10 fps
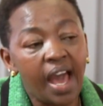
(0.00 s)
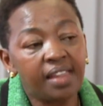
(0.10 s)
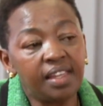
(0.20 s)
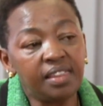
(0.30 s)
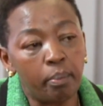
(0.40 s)

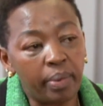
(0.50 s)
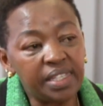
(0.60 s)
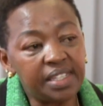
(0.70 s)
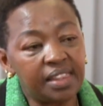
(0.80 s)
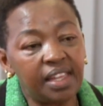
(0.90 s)
I think the
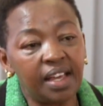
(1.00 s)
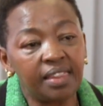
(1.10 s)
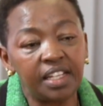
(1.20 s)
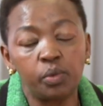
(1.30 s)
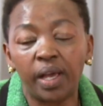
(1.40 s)
best thing
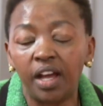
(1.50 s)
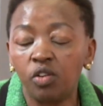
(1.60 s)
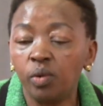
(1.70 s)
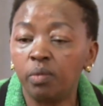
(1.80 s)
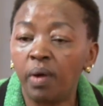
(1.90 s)
that we
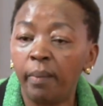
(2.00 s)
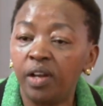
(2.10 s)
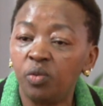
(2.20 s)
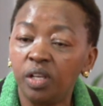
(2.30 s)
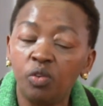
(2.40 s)
can do with
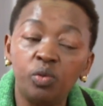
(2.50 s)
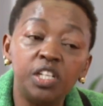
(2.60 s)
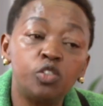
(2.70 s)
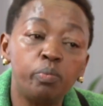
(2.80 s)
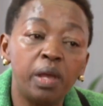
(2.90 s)
Mama Doing
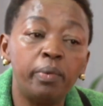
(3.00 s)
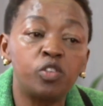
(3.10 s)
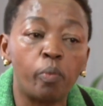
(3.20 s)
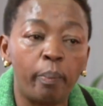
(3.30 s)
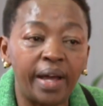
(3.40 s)
Good is to be
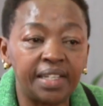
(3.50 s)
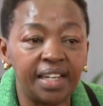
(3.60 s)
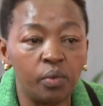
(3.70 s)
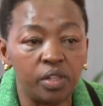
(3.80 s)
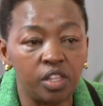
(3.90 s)
able to
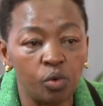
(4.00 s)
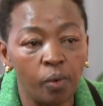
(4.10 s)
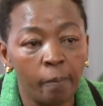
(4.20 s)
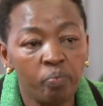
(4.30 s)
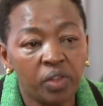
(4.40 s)
partner with you